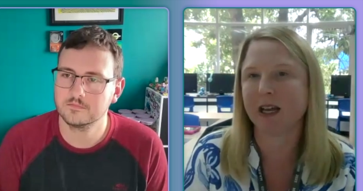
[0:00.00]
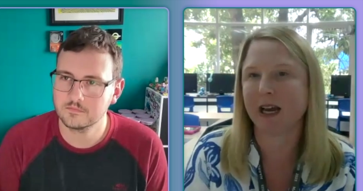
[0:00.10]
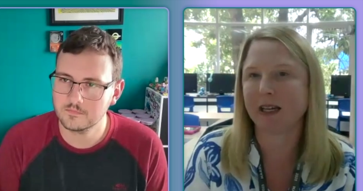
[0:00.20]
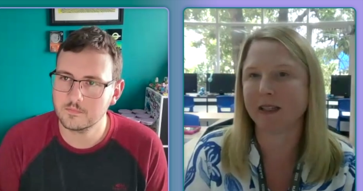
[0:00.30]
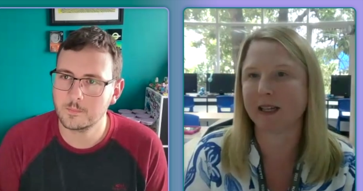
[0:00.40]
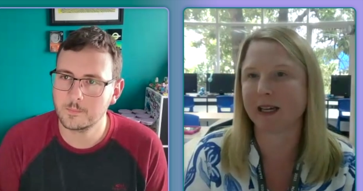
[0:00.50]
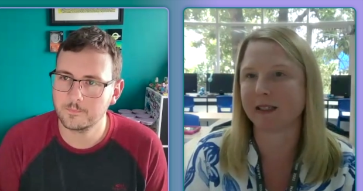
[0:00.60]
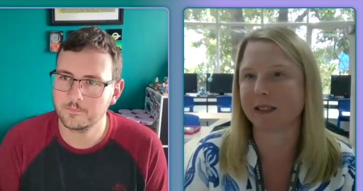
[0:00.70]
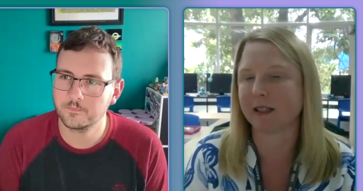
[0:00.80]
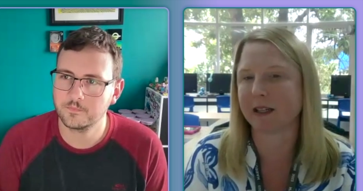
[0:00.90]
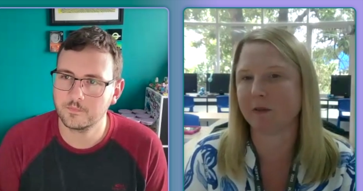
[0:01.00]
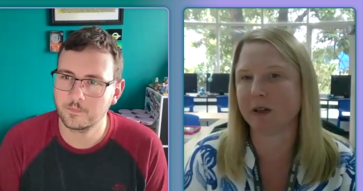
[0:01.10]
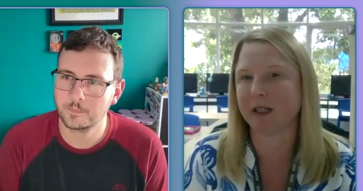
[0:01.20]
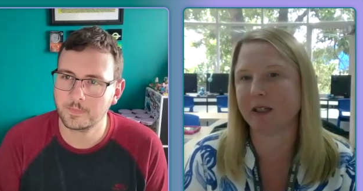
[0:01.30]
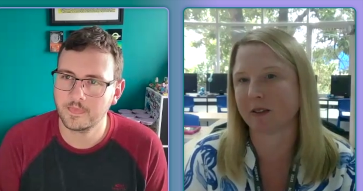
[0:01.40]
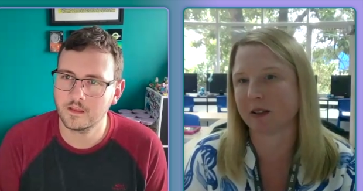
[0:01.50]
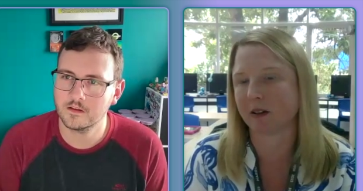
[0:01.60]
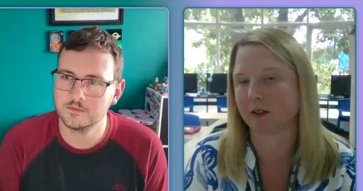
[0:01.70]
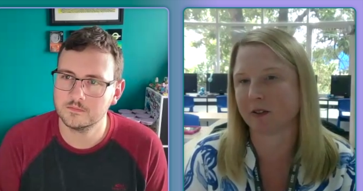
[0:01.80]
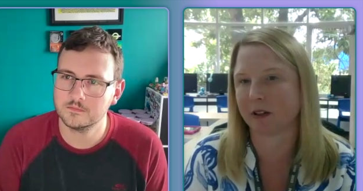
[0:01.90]
Speaker 1: And in the end, it, it really does
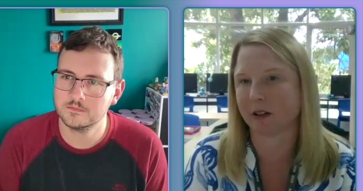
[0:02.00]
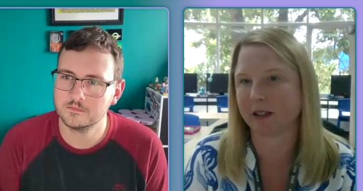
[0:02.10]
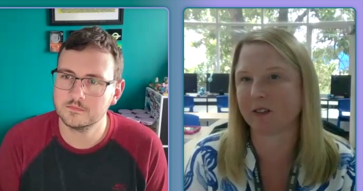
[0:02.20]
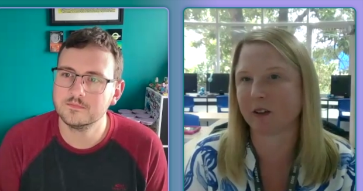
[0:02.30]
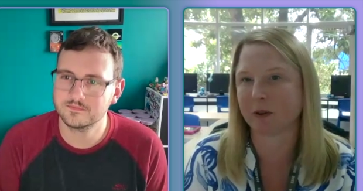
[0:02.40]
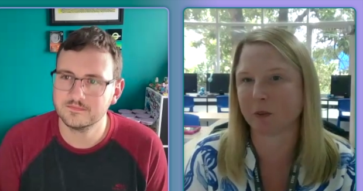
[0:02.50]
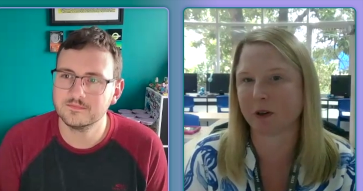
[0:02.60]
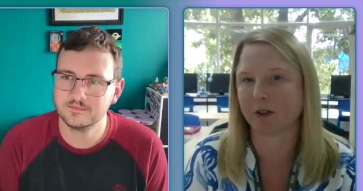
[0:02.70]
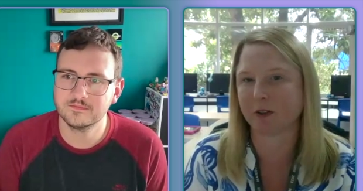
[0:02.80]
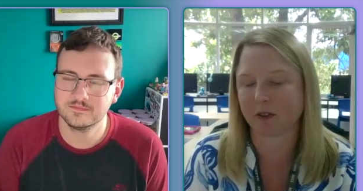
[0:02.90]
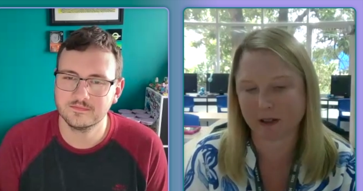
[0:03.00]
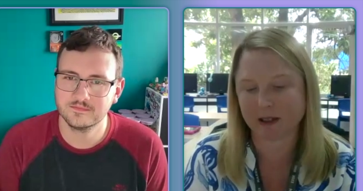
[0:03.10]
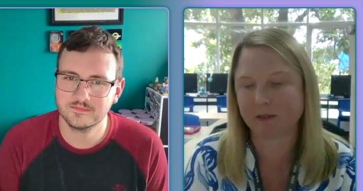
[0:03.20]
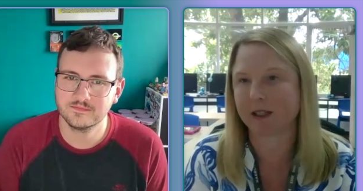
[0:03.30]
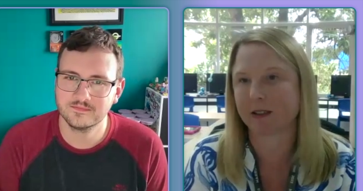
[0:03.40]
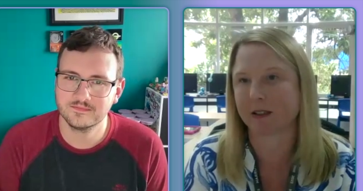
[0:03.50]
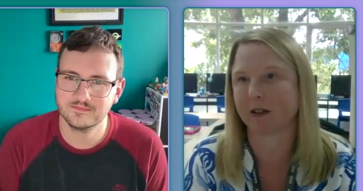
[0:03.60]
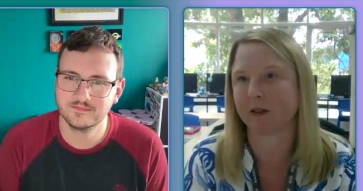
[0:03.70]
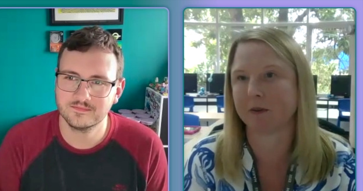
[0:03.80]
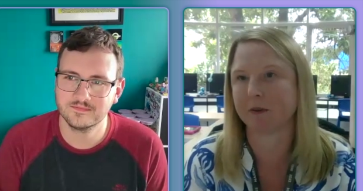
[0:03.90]
enhance the learning. So it's worth giving it a go.
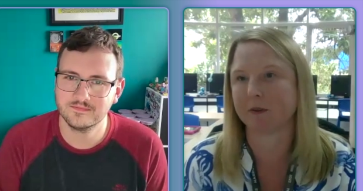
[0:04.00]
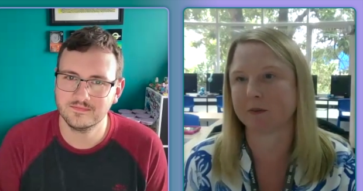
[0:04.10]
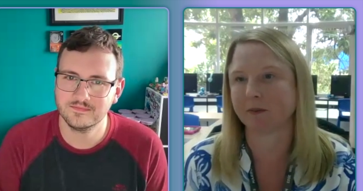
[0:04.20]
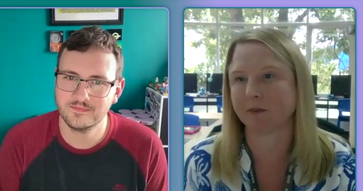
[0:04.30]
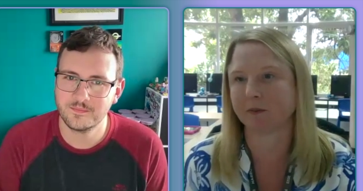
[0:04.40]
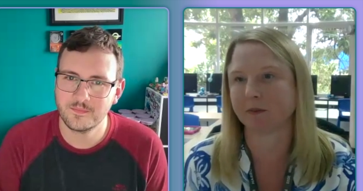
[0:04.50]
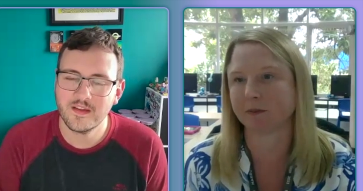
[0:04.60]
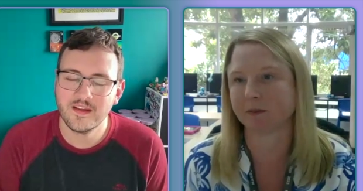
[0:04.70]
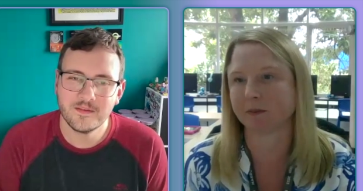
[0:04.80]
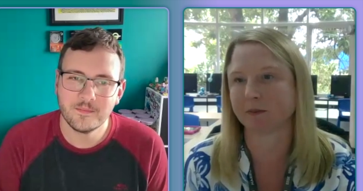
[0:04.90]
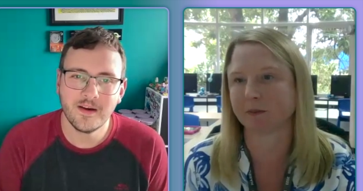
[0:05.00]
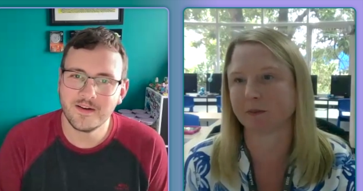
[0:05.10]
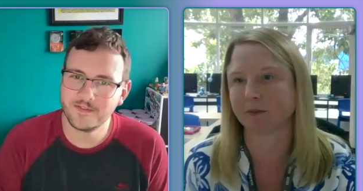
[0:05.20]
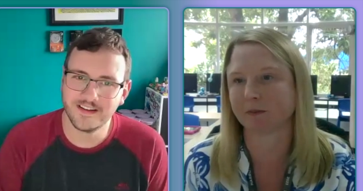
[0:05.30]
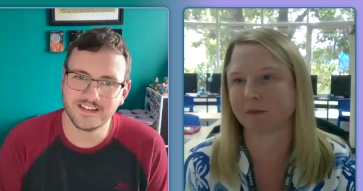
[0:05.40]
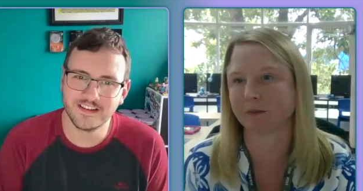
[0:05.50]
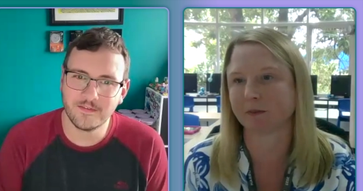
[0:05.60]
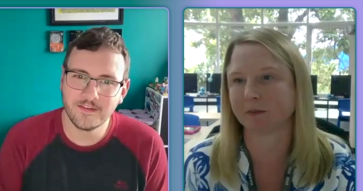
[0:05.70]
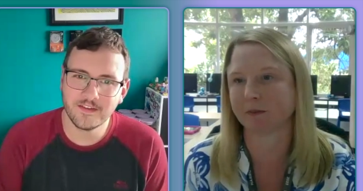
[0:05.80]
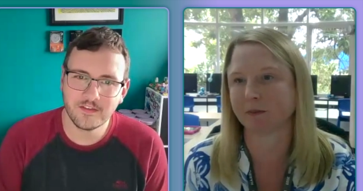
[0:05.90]
Speaker 2: Perfect.
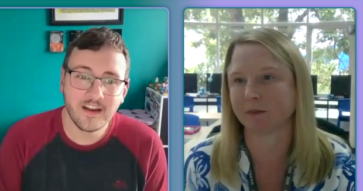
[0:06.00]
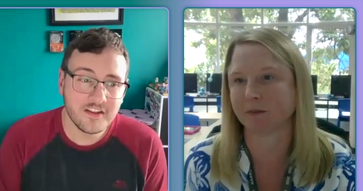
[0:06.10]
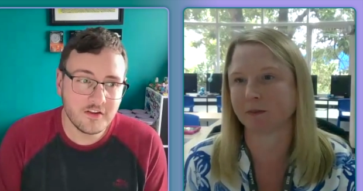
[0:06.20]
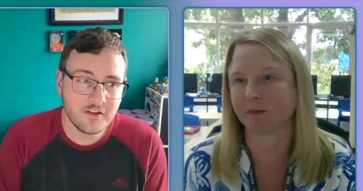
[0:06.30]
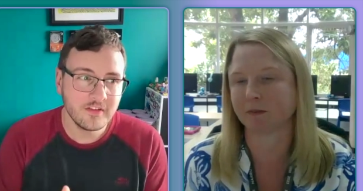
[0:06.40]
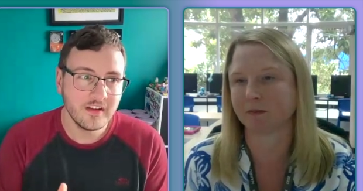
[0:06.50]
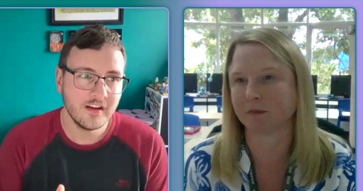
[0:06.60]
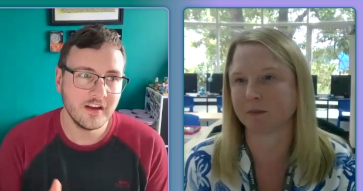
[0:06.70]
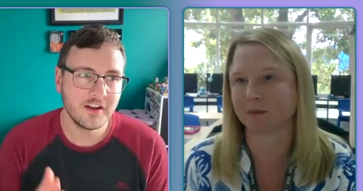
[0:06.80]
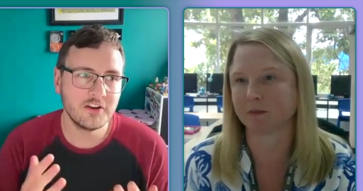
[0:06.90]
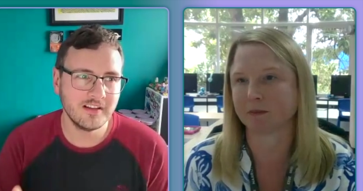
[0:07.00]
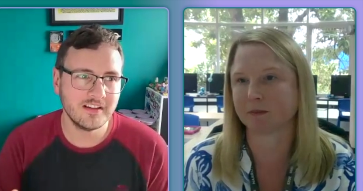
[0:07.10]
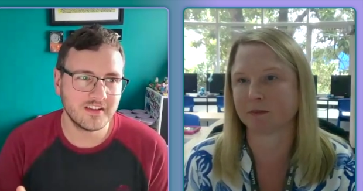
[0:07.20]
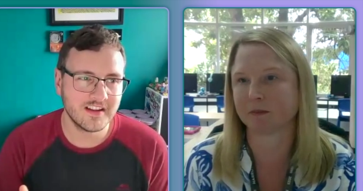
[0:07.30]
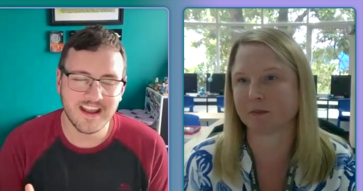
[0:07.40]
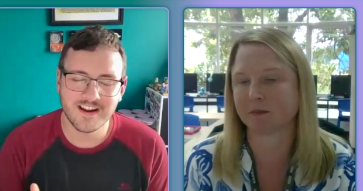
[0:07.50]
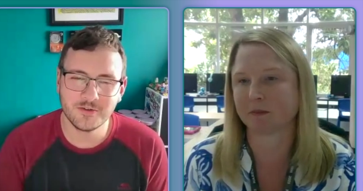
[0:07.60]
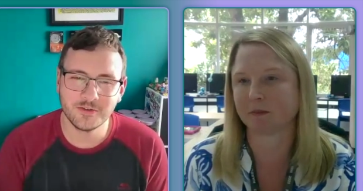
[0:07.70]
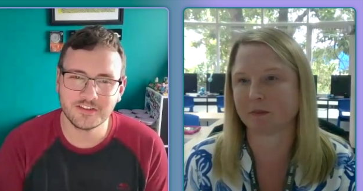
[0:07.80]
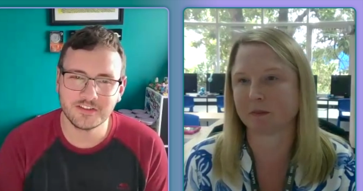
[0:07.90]
I think the fact you've acknowledged that it can
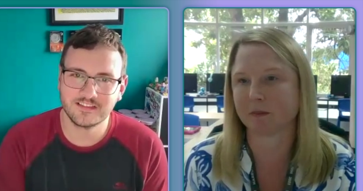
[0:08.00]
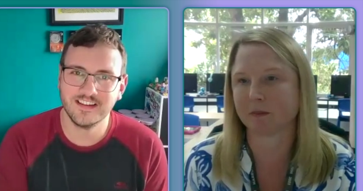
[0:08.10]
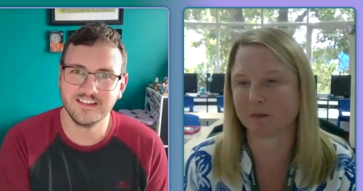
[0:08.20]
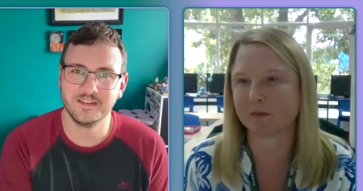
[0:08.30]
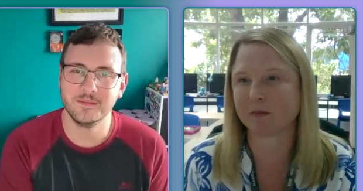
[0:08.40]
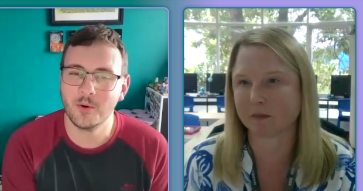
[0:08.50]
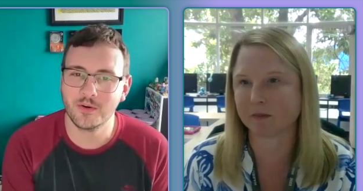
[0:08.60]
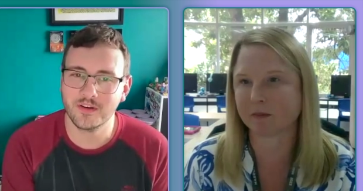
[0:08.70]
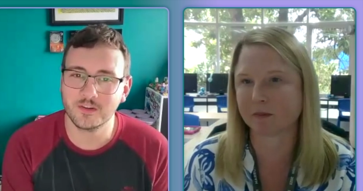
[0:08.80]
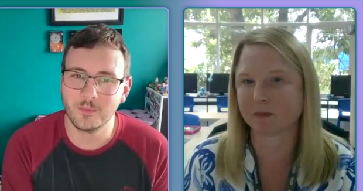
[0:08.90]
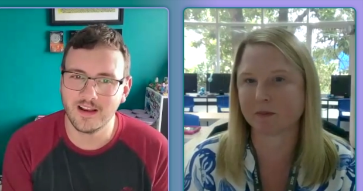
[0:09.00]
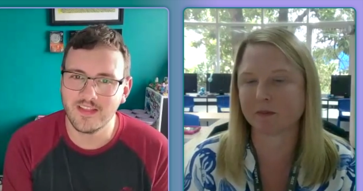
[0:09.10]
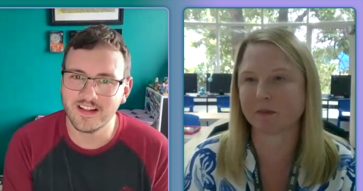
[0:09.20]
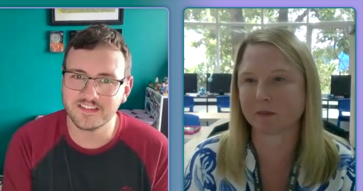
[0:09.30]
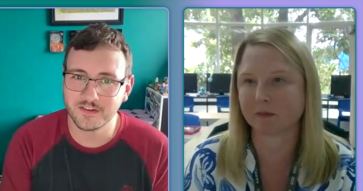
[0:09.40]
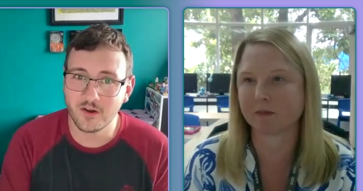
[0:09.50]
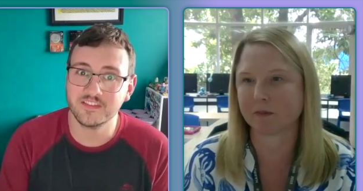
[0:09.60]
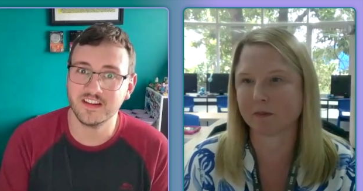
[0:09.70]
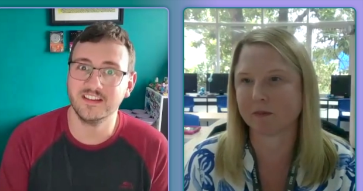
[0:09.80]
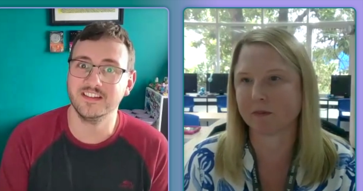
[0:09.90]
cause frustration is important as well. And that's a
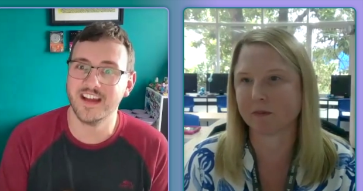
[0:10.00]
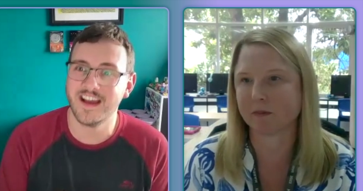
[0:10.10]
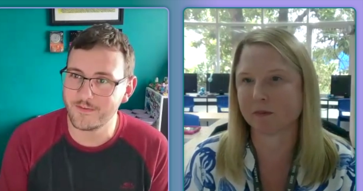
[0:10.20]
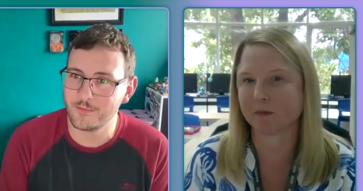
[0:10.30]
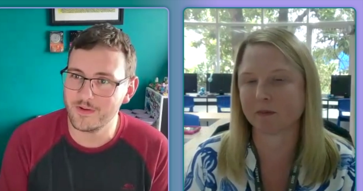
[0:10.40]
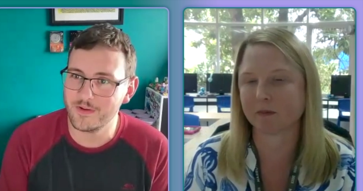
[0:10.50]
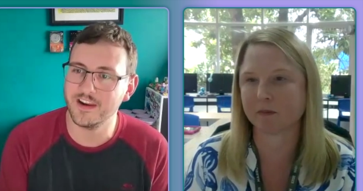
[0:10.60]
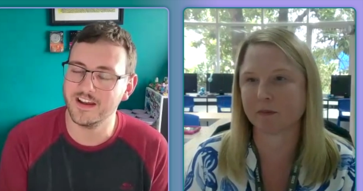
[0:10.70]
conversation to have with the